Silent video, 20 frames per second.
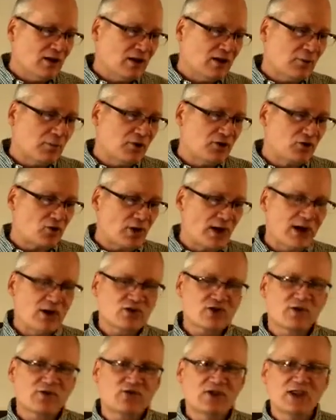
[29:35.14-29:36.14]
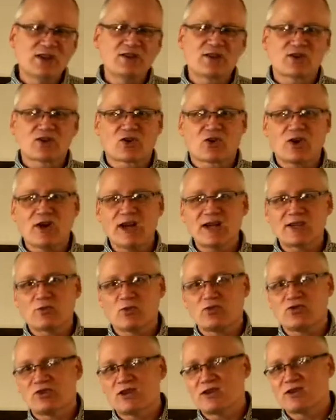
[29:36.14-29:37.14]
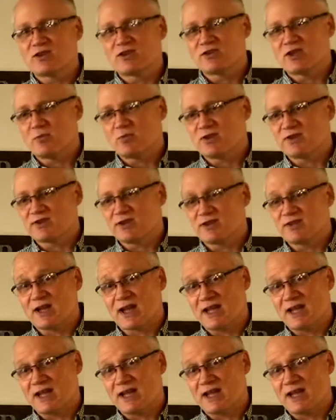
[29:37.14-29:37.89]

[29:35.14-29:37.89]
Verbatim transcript: The betrayers of Jesus Christ, when Jesus simply says,